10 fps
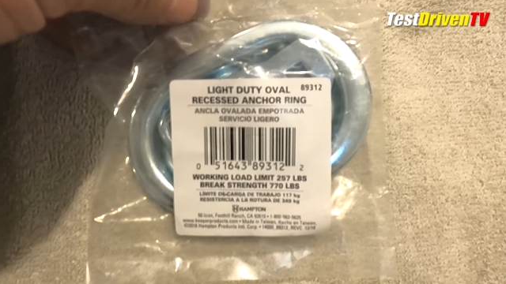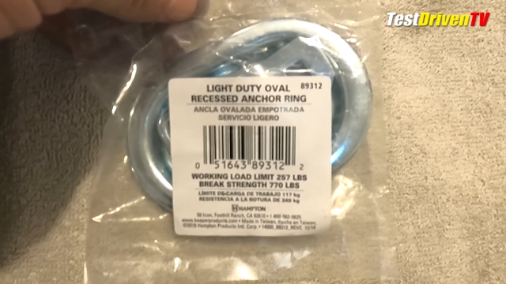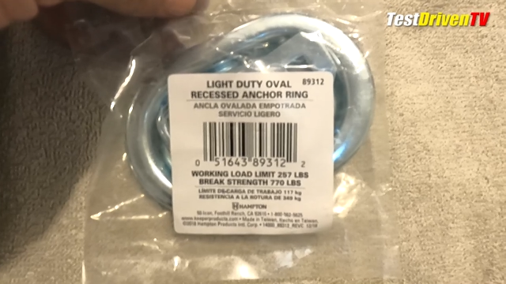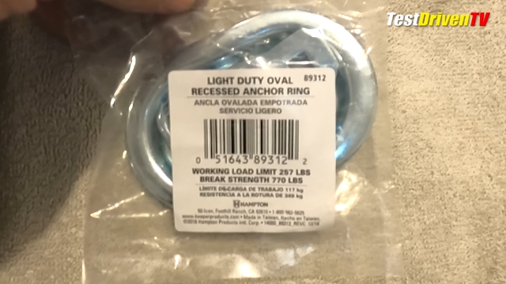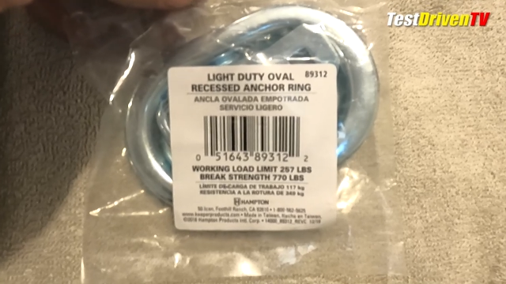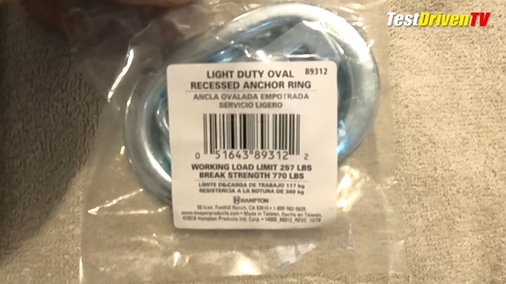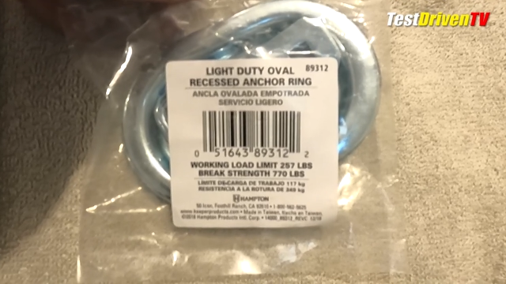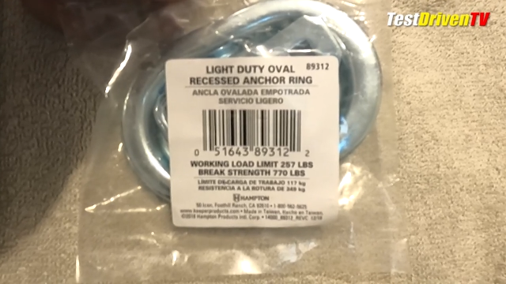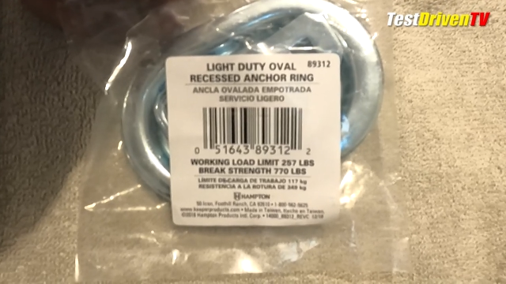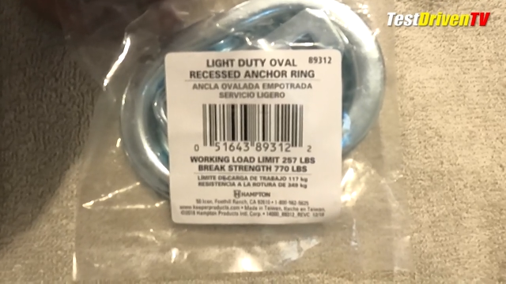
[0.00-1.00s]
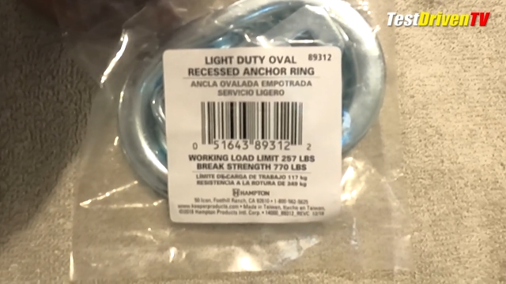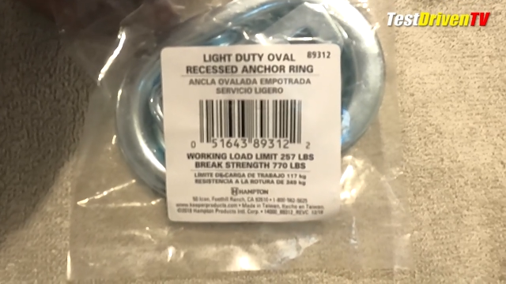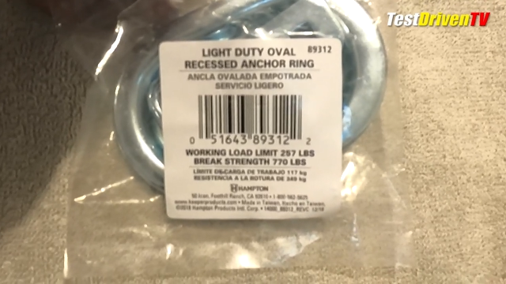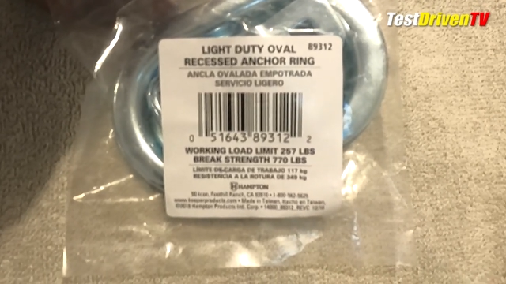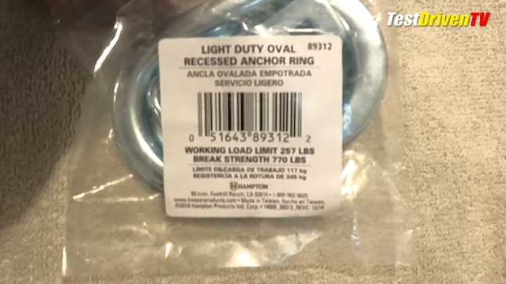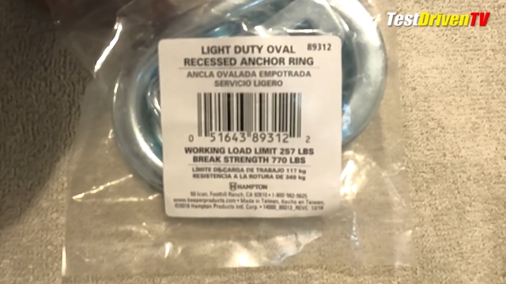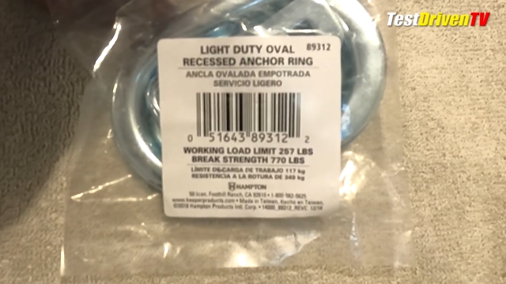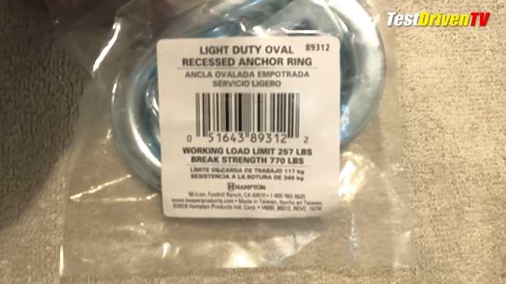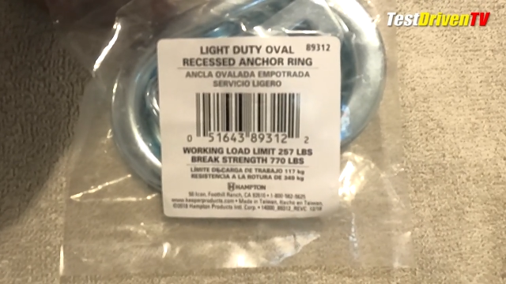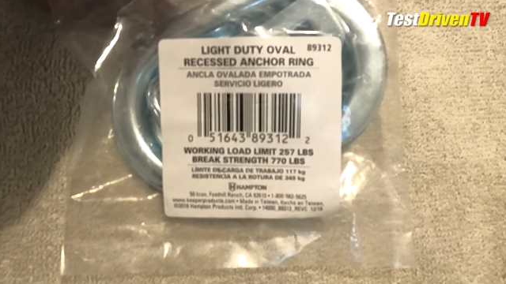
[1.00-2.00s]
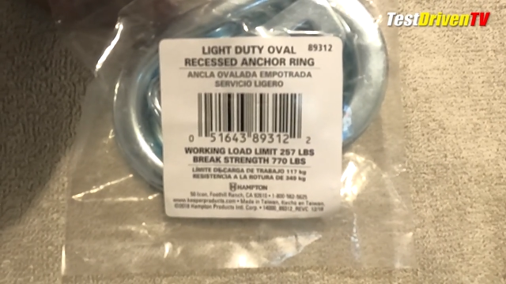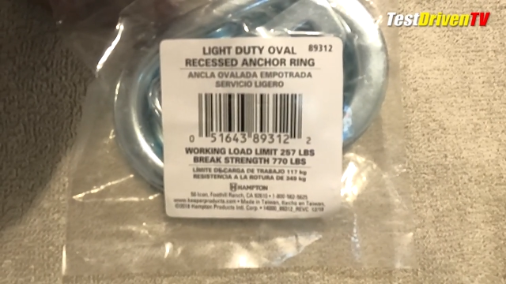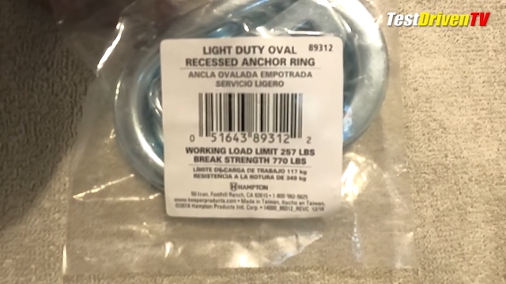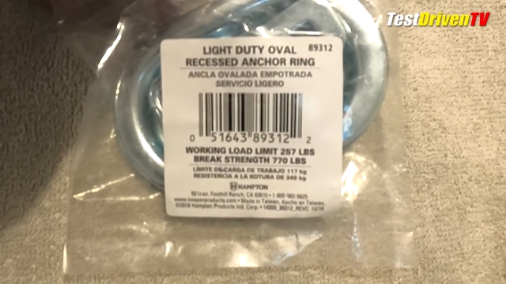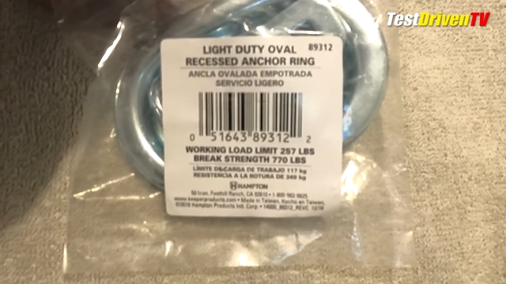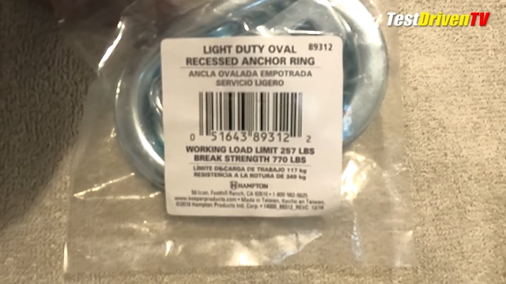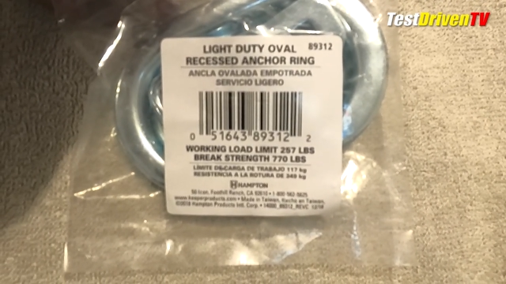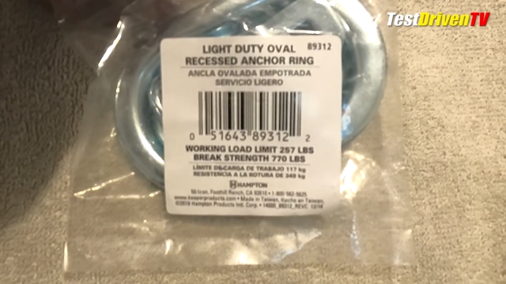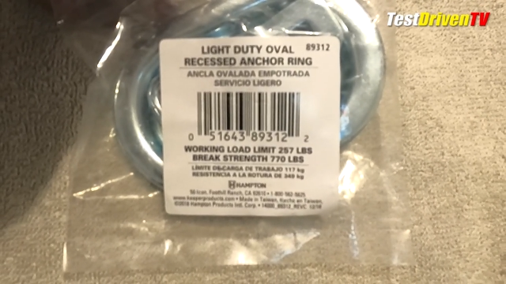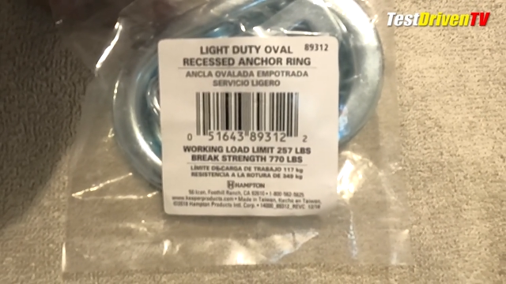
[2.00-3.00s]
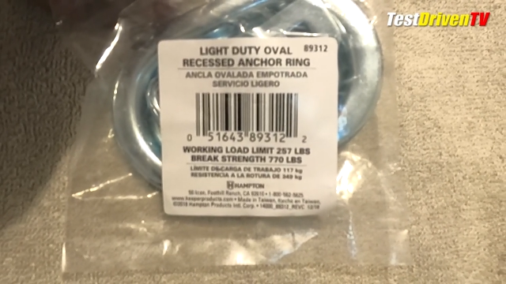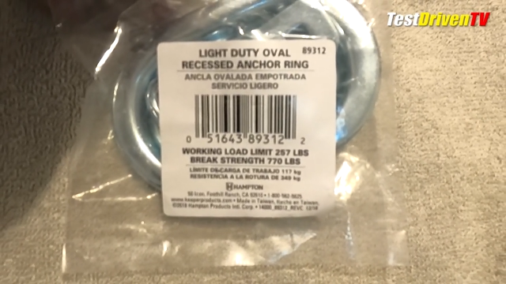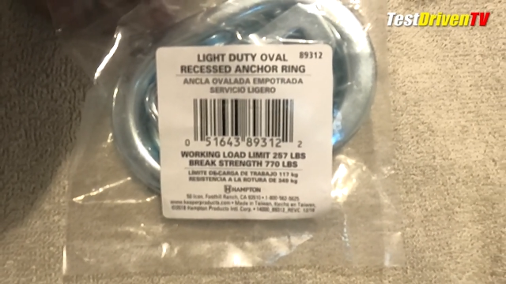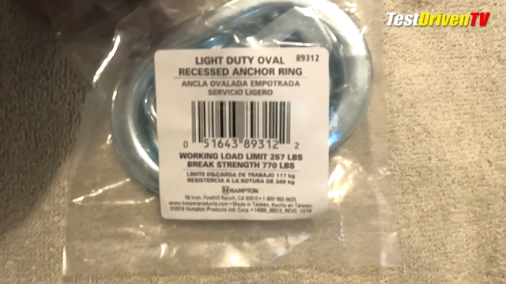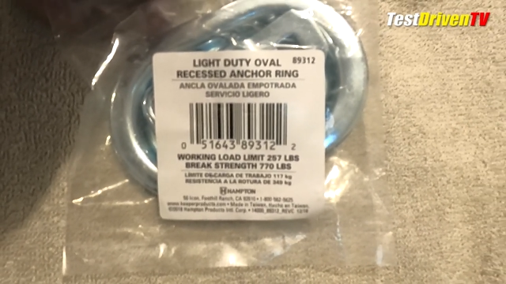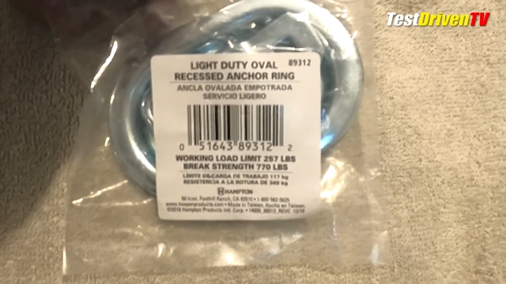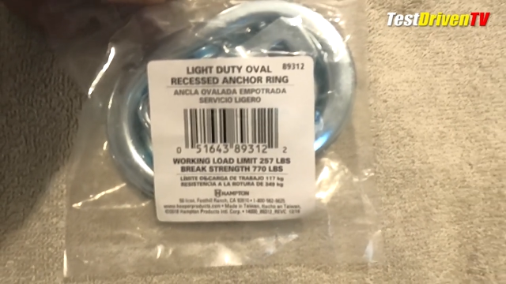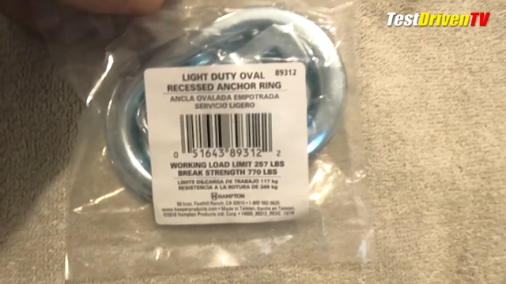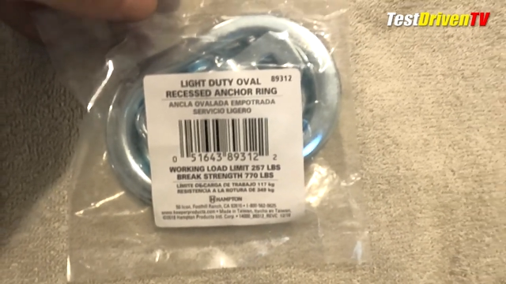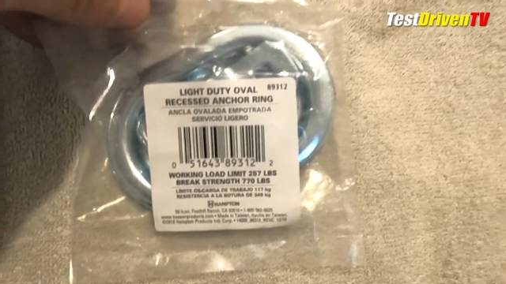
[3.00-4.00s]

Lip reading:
No face is visible, so there are no lips to read.